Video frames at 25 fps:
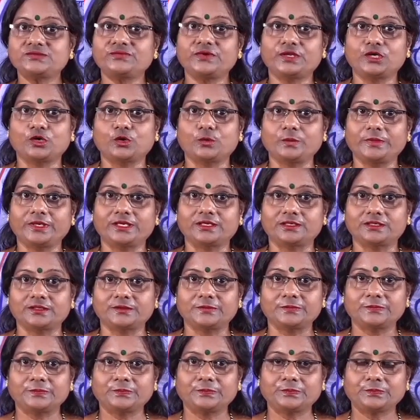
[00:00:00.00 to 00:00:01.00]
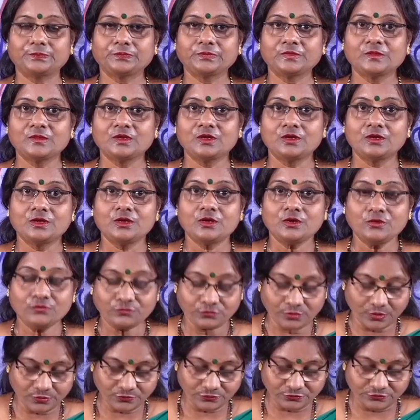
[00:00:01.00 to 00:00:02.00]
phenomena,
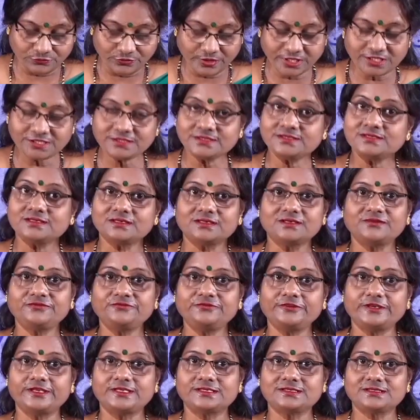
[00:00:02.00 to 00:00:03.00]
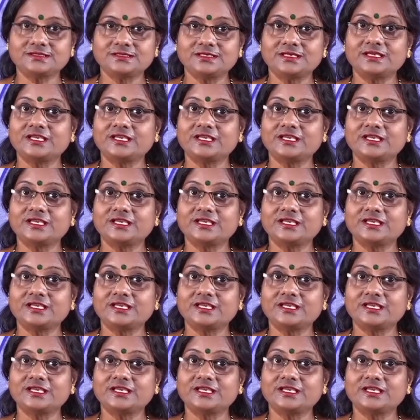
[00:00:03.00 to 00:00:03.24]
from which surface